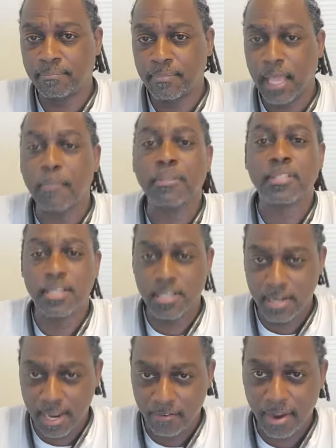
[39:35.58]
I'm going to tell you
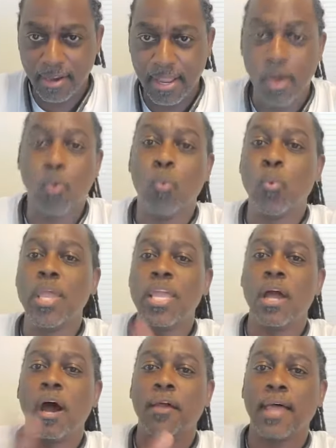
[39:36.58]
that right now. We
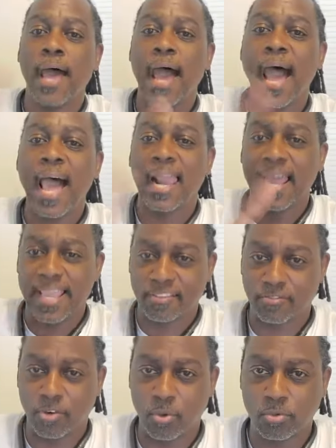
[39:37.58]
are the highlights,
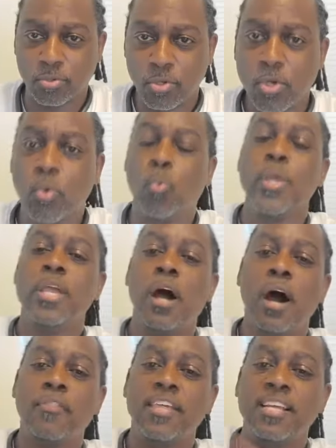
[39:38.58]
folks. We
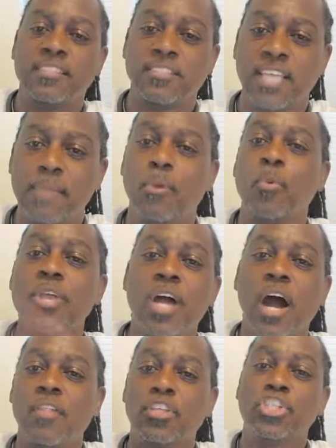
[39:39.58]
are the entertainment. We
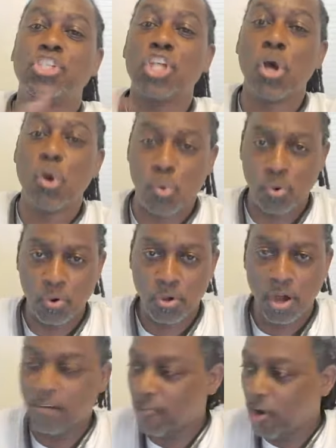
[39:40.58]
are the show.
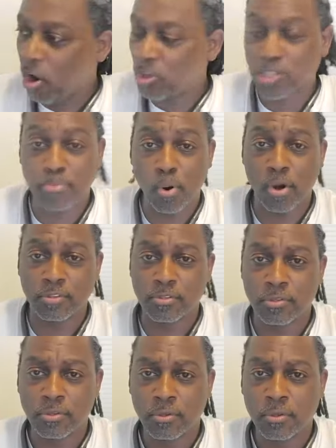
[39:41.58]
Of all
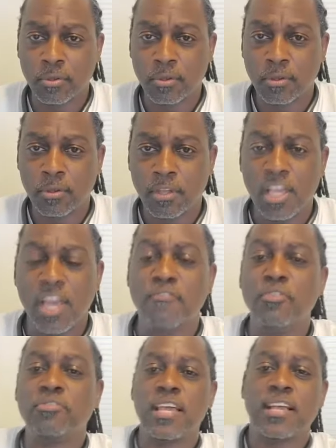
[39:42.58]
sports. If you
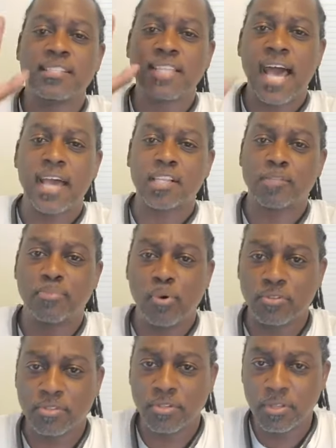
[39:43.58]
take us out of
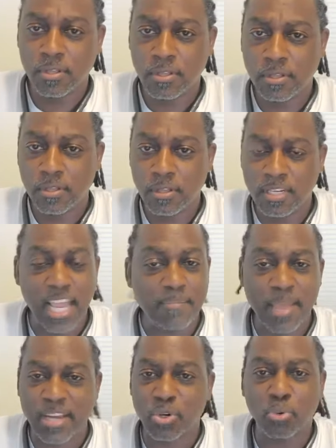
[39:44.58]
sports, they
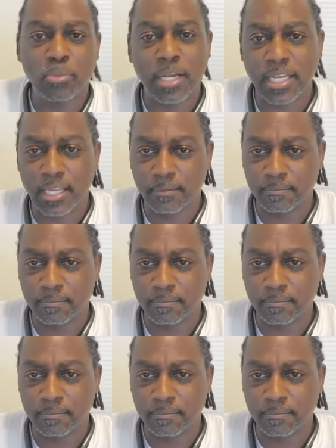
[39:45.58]
make no money.